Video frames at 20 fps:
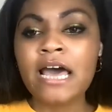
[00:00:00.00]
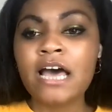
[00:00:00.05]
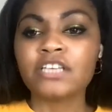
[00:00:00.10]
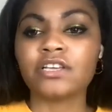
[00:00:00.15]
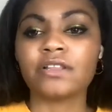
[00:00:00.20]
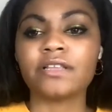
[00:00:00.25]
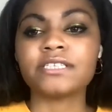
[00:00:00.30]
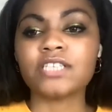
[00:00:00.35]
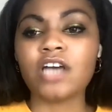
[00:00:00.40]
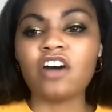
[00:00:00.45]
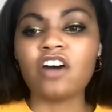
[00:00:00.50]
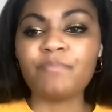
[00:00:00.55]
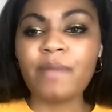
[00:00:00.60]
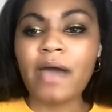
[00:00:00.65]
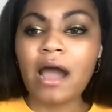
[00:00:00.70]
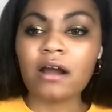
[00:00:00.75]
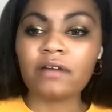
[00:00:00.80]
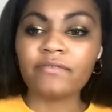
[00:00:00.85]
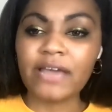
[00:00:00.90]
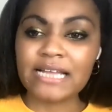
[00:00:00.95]
So the soft
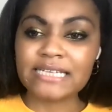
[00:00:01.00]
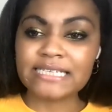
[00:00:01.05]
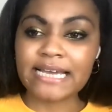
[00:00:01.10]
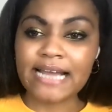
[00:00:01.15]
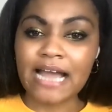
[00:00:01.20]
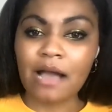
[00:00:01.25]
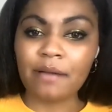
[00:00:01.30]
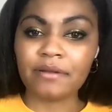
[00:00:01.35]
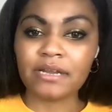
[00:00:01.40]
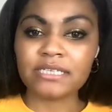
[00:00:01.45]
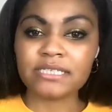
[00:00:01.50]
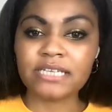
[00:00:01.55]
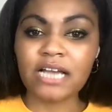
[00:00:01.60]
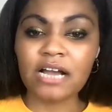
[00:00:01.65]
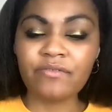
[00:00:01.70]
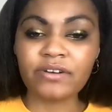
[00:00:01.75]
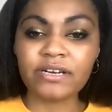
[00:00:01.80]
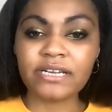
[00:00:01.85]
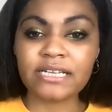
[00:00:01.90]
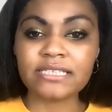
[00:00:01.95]
power of anti-communist
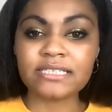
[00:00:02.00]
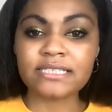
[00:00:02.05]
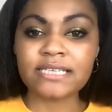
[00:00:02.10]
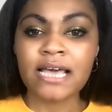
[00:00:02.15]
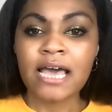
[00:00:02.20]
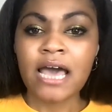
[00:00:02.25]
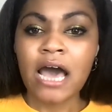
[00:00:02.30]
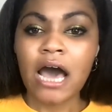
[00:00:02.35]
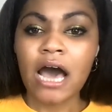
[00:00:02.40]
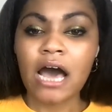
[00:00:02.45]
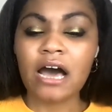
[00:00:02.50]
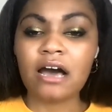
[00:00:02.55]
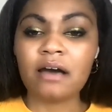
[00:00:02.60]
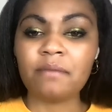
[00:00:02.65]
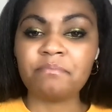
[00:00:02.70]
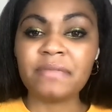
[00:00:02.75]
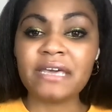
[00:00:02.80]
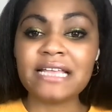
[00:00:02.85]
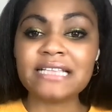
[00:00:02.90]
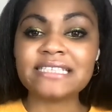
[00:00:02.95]
governance
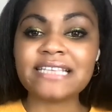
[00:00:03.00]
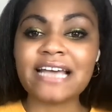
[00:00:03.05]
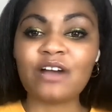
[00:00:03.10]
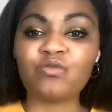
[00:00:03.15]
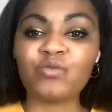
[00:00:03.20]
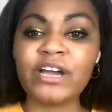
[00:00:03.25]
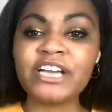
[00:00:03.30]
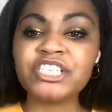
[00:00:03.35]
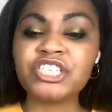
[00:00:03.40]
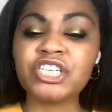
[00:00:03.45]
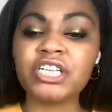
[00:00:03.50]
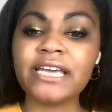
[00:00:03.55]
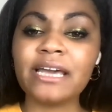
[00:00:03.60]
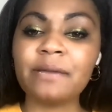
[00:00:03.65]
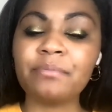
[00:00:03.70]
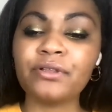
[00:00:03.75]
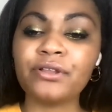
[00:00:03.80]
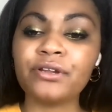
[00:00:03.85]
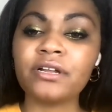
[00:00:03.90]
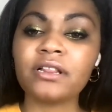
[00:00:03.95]
means that racially
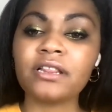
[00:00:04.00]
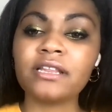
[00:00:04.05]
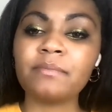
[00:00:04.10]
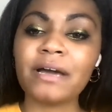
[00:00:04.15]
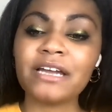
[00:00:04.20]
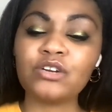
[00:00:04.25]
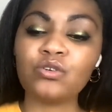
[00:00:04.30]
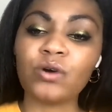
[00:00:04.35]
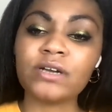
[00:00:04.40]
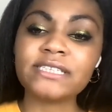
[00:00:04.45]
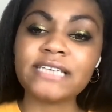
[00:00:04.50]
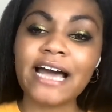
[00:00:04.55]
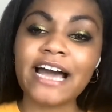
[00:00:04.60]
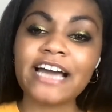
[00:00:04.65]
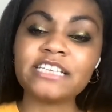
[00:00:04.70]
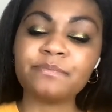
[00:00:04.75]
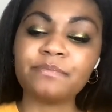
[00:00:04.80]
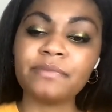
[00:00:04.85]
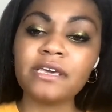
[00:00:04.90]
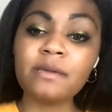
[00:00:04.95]
and politically
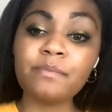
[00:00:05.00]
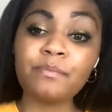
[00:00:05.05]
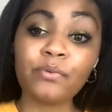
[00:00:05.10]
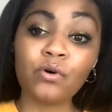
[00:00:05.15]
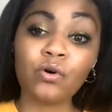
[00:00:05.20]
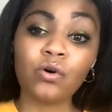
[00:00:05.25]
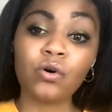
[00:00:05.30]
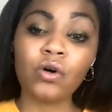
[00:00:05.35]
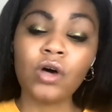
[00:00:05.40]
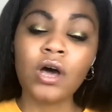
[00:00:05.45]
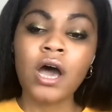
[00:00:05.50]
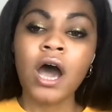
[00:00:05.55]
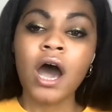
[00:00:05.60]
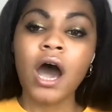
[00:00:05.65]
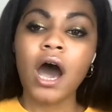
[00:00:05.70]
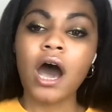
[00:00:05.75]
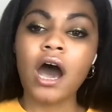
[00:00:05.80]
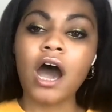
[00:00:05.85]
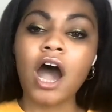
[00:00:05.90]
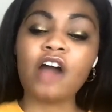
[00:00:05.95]
minoritized people
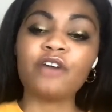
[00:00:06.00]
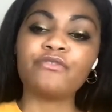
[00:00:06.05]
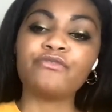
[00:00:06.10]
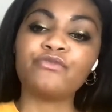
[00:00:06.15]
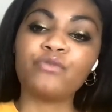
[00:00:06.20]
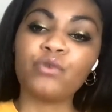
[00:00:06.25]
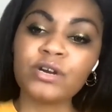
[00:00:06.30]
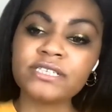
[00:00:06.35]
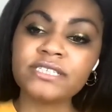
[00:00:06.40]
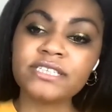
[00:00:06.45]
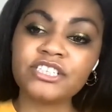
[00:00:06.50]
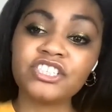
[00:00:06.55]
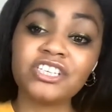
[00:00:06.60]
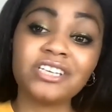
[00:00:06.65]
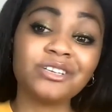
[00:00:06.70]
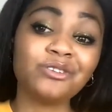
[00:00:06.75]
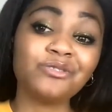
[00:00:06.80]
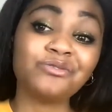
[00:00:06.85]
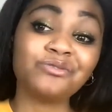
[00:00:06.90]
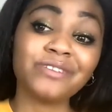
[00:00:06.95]
are forced to
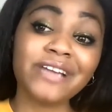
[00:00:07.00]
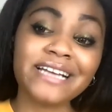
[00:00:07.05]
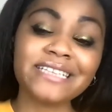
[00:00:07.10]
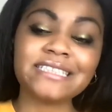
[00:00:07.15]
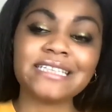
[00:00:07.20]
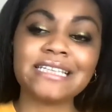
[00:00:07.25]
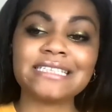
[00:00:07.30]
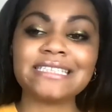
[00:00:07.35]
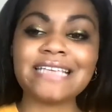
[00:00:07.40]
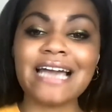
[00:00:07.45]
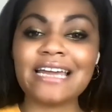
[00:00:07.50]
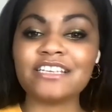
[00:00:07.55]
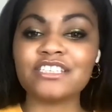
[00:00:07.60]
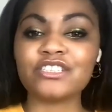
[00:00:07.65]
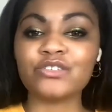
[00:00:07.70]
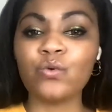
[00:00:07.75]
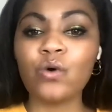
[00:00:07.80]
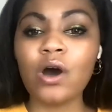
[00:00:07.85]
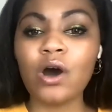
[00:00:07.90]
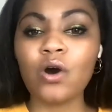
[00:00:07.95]
genuflect to the status
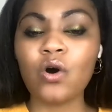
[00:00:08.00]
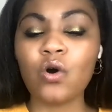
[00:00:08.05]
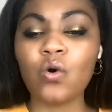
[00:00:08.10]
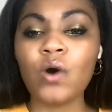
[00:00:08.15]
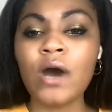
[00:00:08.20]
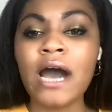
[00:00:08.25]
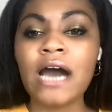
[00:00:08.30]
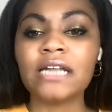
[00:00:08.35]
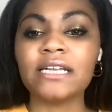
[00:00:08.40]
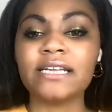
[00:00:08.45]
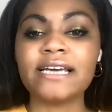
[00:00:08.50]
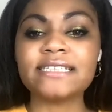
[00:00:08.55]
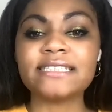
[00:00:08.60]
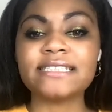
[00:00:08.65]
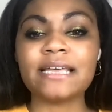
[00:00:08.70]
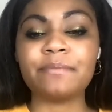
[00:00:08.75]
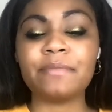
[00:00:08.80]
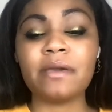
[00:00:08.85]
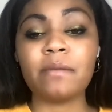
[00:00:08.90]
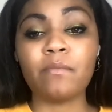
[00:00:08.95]
quo, lest
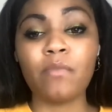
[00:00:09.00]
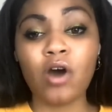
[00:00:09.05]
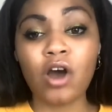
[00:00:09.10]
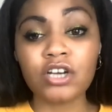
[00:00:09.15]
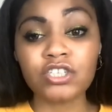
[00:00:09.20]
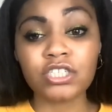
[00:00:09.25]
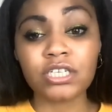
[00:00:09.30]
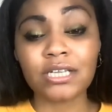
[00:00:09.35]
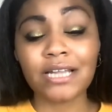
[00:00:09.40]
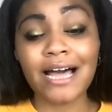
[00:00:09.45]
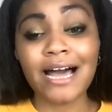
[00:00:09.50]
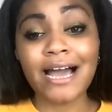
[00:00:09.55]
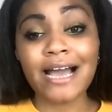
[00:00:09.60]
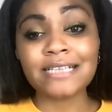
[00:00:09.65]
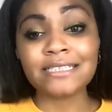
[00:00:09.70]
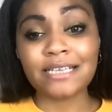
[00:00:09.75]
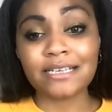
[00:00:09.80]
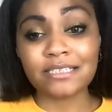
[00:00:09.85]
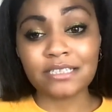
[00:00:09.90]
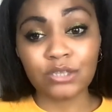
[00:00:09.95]
they be
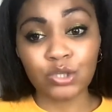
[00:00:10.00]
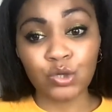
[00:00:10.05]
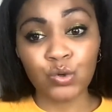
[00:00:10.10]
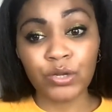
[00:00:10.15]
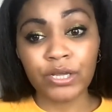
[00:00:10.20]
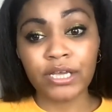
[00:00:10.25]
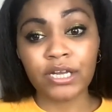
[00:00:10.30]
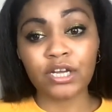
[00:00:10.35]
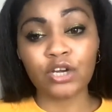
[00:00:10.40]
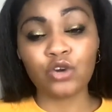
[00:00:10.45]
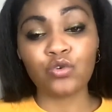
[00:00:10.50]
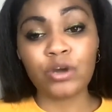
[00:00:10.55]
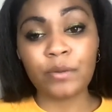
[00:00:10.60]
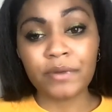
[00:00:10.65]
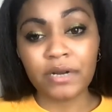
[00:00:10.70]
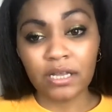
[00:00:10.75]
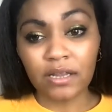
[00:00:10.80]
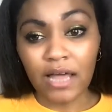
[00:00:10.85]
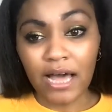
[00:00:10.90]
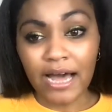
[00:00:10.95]
marginalized, excluded,
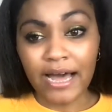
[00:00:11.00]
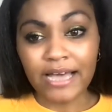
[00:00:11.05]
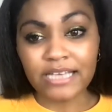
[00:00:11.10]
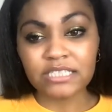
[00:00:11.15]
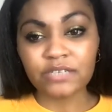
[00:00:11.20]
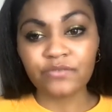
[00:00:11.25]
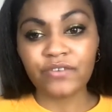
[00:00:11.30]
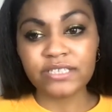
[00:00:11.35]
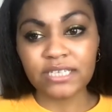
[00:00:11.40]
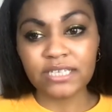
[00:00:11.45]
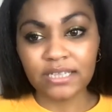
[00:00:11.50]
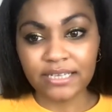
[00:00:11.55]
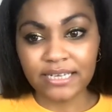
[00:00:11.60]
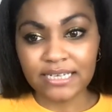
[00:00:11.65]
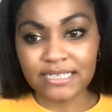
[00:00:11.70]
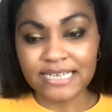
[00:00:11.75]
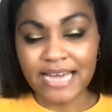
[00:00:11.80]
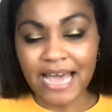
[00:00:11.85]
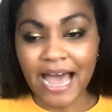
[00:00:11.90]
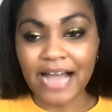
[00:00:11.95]
criminalized, physically
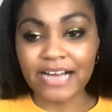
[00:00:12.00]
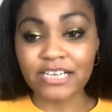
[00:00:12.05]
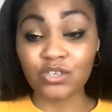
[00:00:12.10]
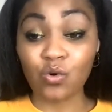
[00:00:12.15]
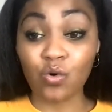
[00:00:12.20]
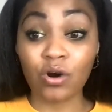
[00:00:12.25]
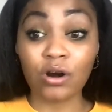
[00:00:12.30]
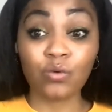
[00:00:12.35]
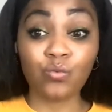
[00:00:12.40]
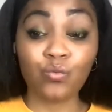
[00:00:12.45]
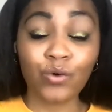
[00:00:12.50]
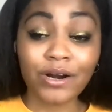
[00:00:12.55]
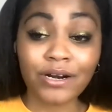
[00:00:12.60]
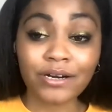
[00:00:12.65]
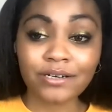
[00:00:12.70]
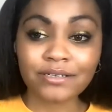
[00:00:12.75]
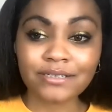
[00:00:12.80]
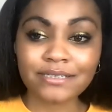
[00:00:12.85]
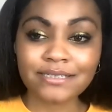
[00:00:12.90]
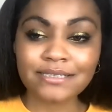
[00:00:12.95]
attacked, or
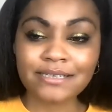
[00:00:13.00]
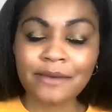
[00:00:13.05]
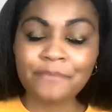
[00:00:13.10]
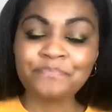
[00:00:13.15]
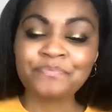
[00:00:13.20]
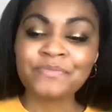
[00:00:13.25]
worse.